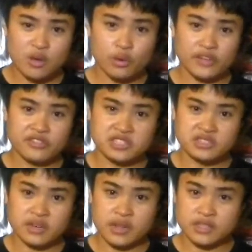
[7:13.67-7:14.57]
Wyatt
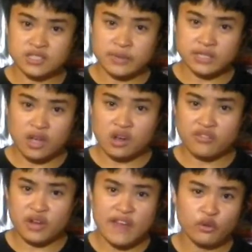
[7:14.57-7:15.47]
Pfister, the
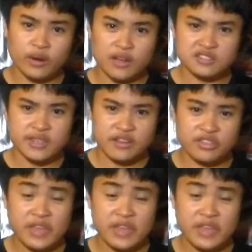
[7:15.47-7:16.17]
cinematographer, everyone else there.